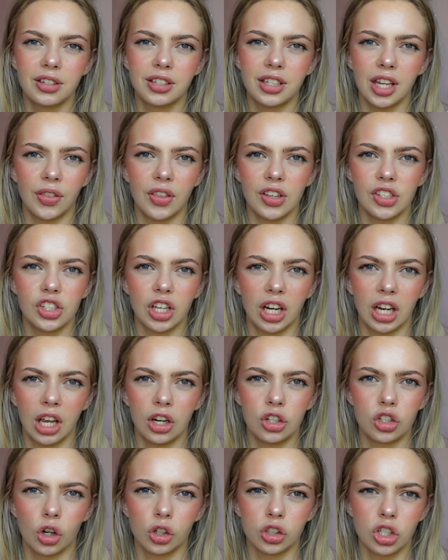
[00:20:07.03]
did this Ginny
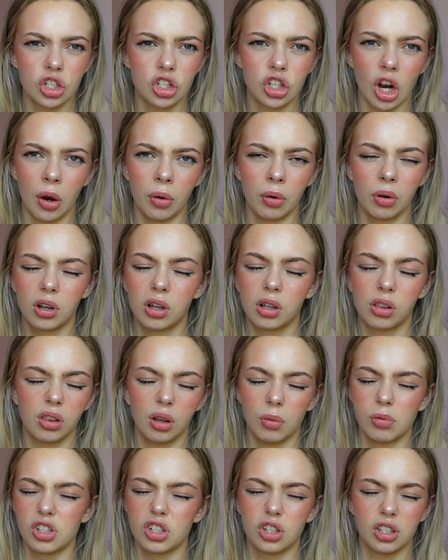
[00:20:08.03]
and Georgia joke
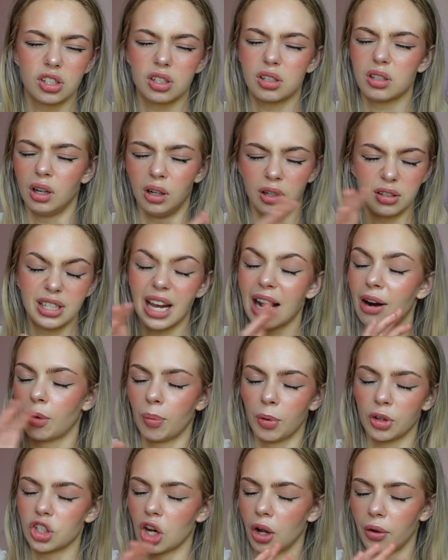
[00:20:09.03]
that was just a
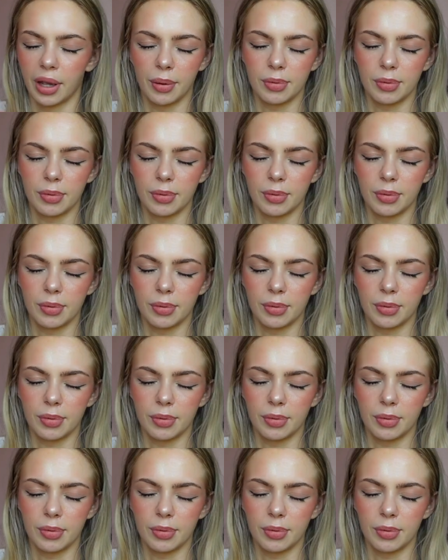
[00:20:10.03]
terrible joke.